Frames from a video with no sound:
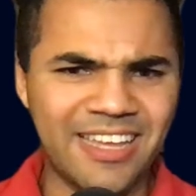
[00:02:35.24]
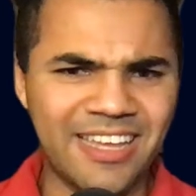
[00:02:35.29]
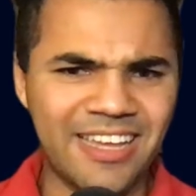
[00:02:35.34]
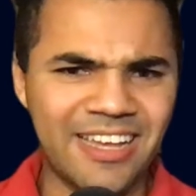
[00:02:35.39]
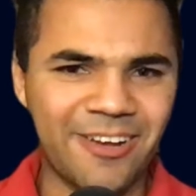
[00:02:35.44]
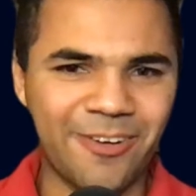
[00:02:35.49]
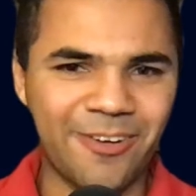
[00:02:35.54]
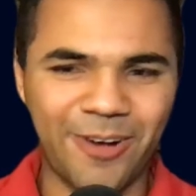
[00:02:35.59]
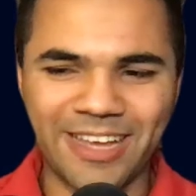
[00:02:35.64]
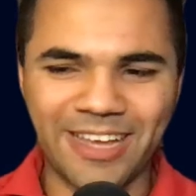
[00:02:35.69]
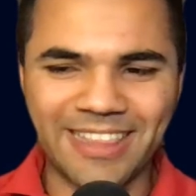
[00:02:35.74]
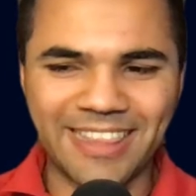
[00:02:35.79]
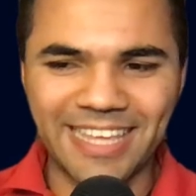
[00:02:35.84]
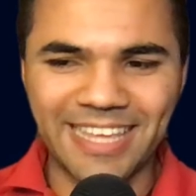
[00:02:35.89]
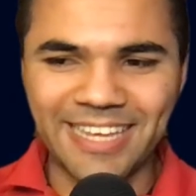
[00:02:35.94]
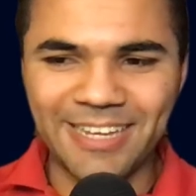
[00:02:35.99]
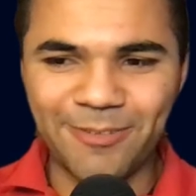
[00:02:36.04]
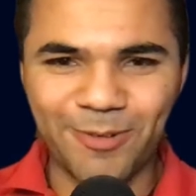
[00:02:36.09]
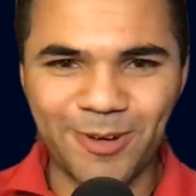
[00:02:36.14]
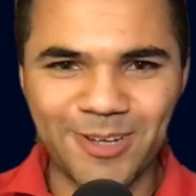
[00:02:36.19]
who I
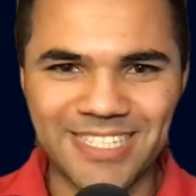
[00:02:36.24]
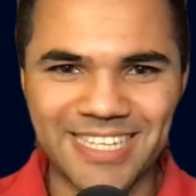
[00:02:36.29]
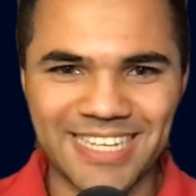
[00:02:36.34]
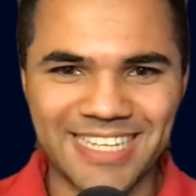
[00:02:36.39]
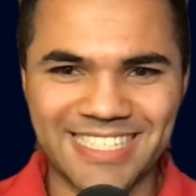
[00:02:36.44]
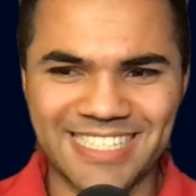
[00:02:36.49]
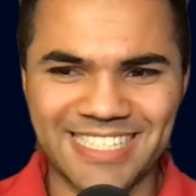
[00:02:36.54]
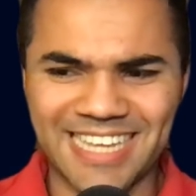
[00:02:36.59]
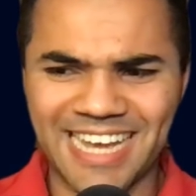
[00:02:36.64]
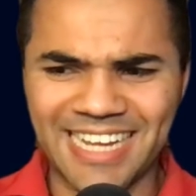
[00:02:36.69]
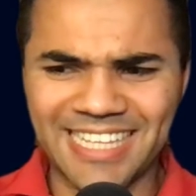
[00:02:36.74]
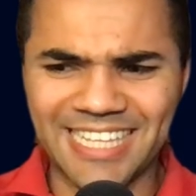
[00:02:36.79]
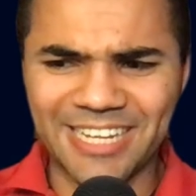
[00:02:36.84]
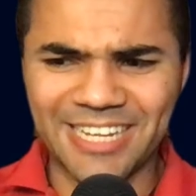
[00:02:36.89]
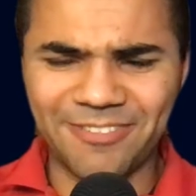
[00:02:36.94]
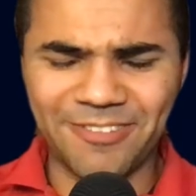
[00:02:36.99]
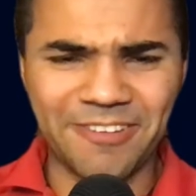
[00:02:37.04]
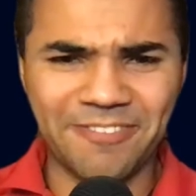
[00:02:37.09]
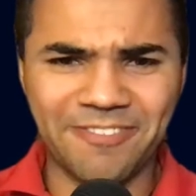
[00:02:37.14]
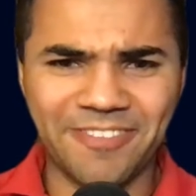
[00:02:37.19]
think was exacting
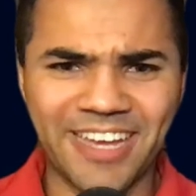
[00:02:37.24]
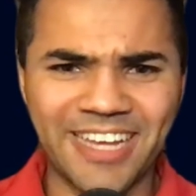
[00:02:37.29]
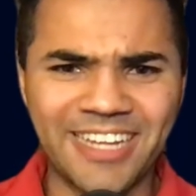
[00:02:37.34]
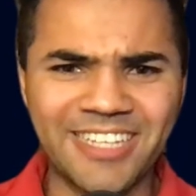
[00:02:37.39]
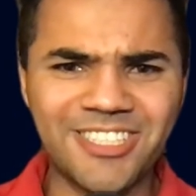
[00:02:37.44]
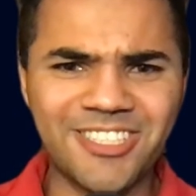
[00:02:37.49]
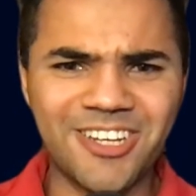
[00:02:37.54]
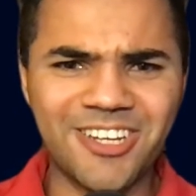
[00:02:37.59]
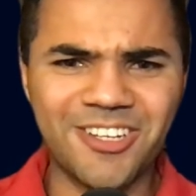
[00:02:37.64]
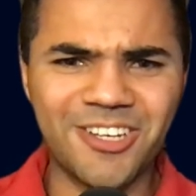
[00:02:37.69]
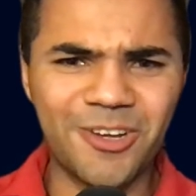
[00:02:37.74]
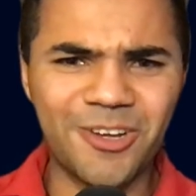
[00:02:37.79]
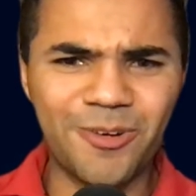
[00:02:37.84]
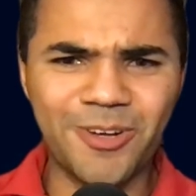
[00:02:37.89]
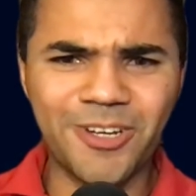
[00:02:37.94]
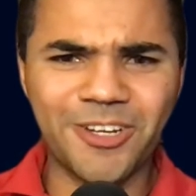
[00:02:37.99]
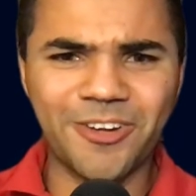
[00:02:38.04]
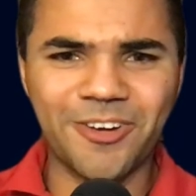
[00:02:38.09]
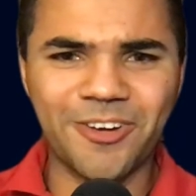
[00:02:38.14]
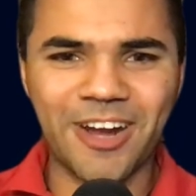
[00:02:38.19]
revenge on
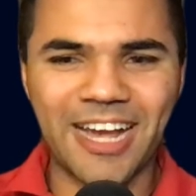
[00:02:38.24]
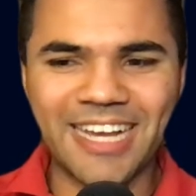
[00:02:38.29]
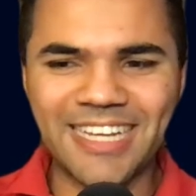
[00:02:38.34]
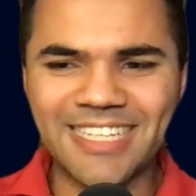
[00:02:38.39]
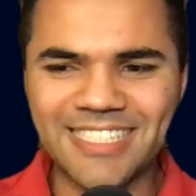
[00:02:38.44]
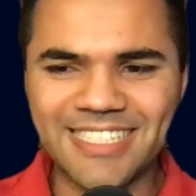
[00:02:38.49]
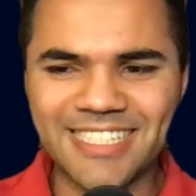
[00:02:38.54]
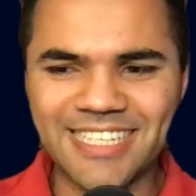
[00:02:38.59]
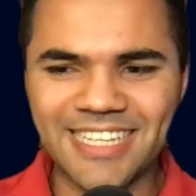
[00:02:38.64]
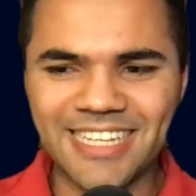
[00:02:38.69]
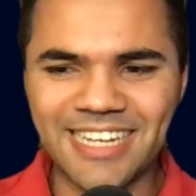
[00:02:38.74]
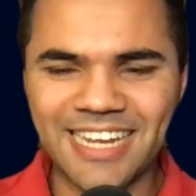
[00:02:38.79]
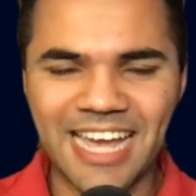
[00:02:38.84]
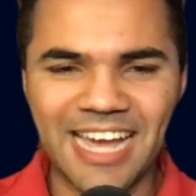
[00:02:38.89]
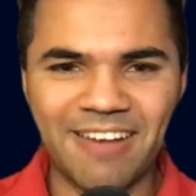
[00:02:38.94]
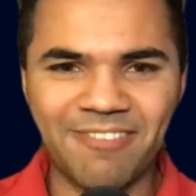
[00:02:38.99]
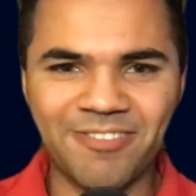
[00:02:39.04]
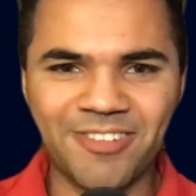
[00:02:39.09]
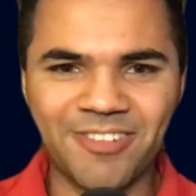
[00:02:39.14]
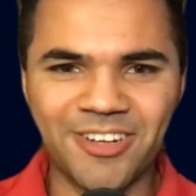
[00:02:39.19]
Noah Gragson
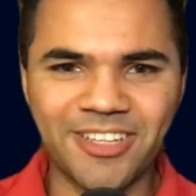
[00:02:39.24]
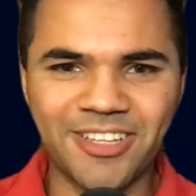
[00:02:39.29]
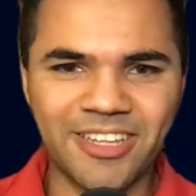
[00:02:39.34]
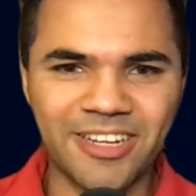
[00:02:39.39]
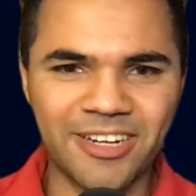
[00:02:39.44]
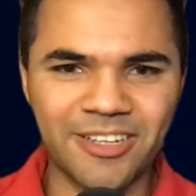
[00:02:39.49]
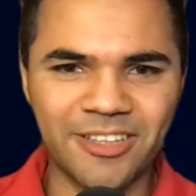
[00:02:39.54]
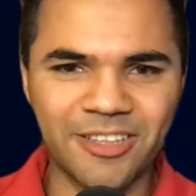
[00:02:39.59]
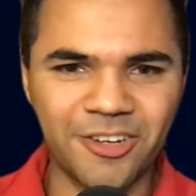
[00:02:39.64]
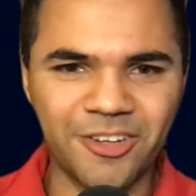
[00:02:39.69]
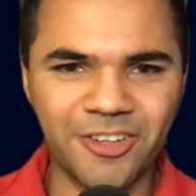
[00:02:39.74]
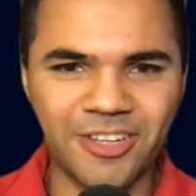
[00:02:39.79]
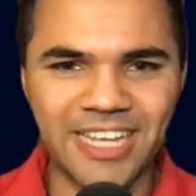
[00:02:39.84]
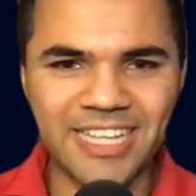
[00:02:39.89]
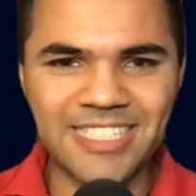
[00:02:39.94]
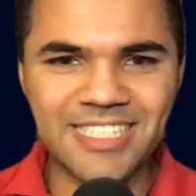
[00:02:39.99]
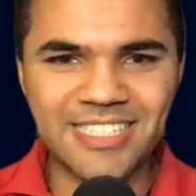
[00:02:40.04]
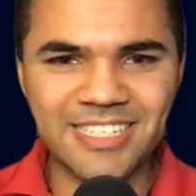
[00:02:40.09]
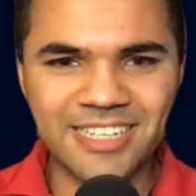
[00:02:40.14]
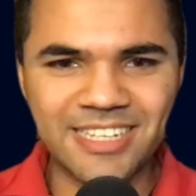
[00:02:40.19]
after their little
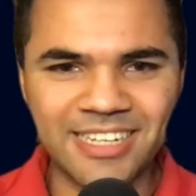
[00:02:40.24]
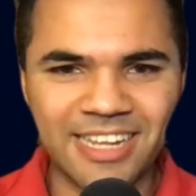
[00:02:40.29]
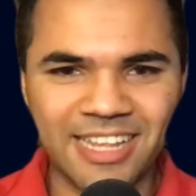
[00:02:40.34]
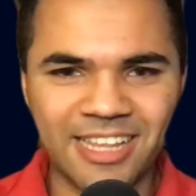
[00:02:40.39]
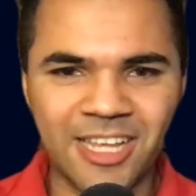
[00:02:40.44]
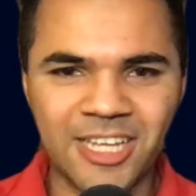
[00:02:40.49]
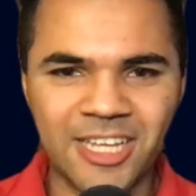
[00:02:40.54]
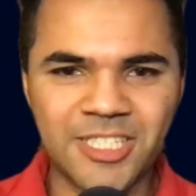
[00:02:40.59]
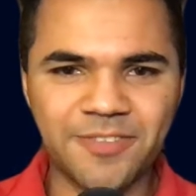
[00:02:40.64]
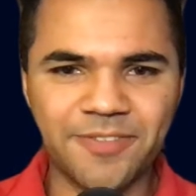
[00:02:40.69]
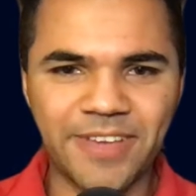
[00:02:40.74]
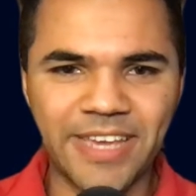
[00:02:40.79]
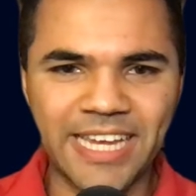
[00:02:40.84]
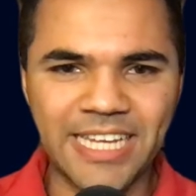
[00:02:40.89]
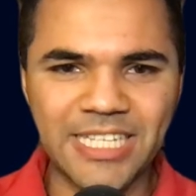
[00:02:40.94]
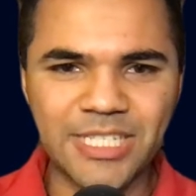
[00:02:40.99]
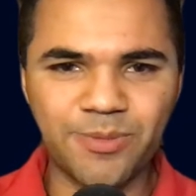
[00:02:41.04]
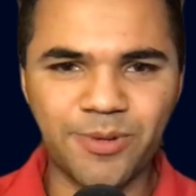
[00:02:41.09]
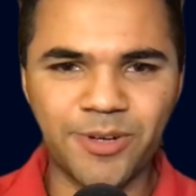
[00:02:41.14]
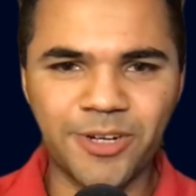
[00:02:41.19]
incident at Las
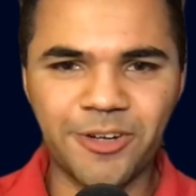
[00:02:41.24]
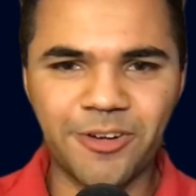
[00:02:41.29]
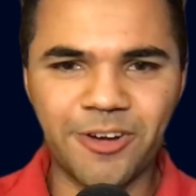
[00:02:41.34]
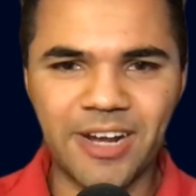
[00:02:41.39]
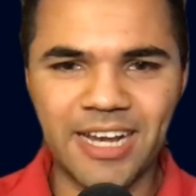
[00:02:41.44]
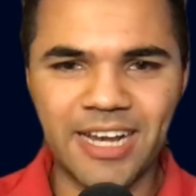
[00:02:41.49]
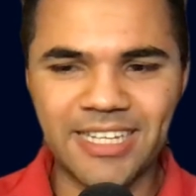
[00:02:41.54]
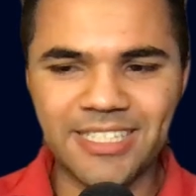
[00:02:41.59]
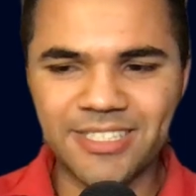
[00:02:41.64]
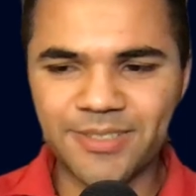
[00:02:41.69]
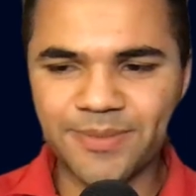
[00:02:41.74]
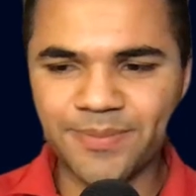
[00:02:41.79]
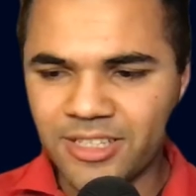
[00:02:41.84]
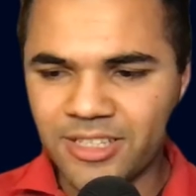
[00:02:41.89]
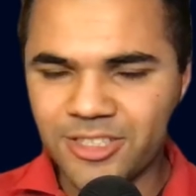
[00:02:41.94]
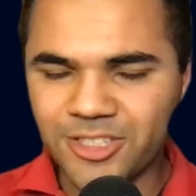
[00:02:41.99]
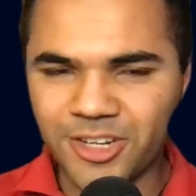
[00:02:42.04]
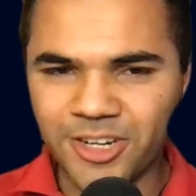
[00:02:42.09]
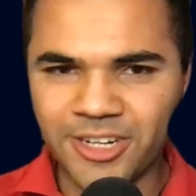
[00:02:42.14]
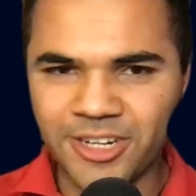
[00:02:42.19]
Vegas where Gragson
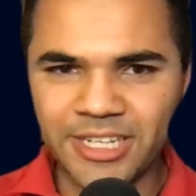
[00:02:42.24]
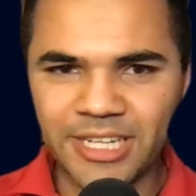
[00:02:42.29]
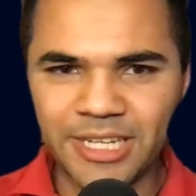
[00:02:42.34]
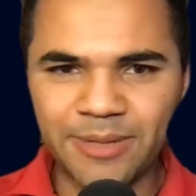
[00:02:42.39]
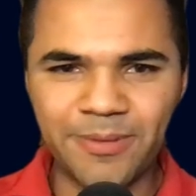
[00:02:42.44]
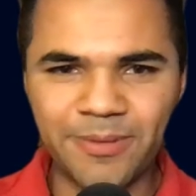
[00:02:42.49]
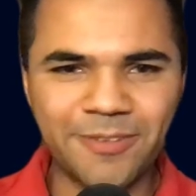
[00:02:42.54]
turned him.